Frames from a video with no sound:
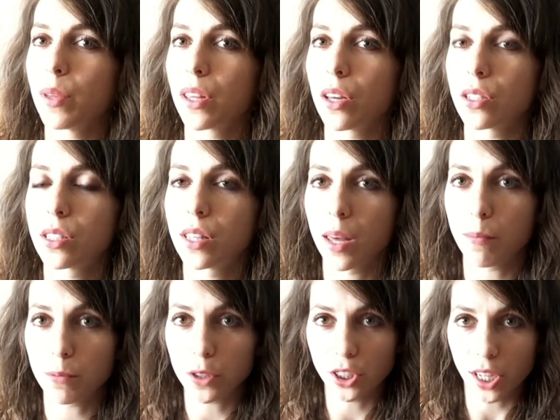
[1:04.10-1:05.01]
because
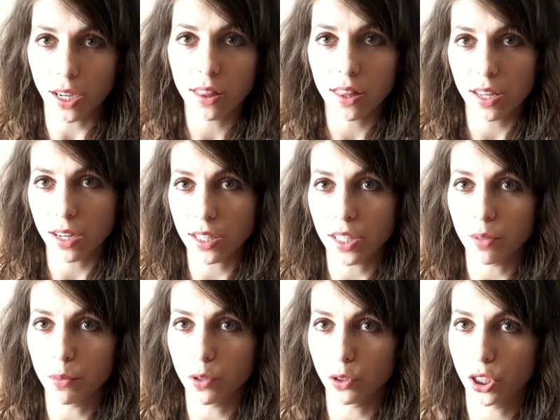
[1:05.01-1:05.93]
they project their
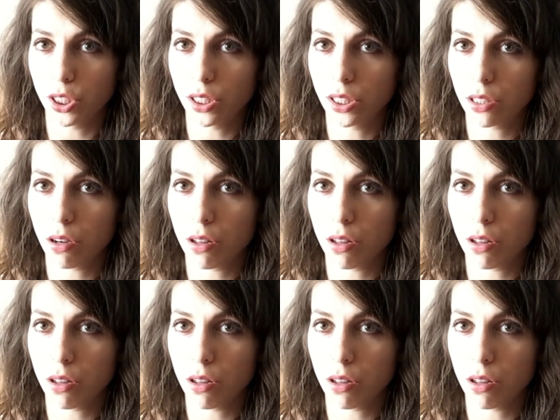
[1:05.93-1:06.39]
emotions